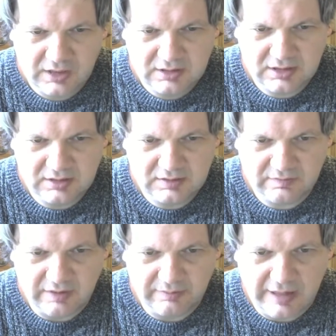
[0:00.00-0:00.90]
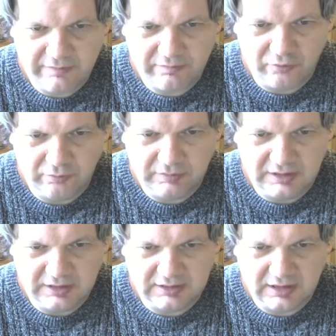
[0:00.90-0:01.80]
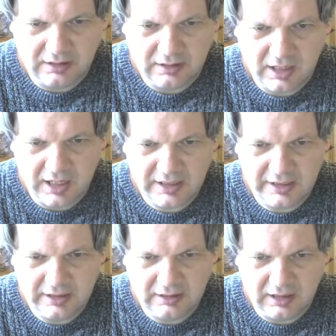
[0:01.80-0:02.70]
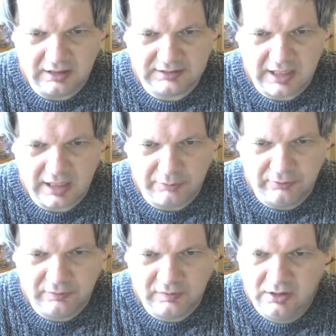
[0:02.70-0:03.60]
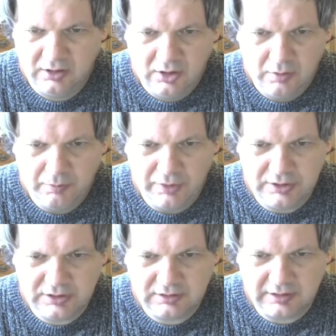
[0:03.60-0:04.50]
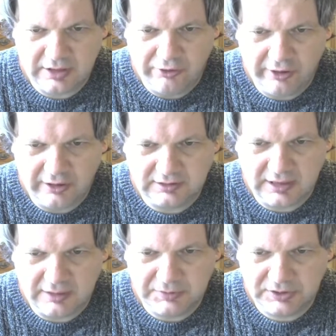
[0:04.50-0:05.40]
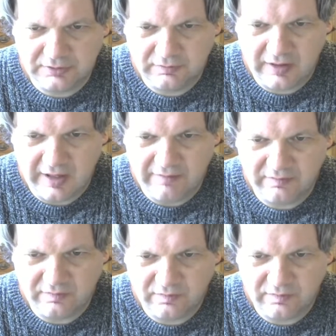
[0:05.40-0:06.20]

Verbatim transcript: Since the platform is highly unstable, most daguerreotypes have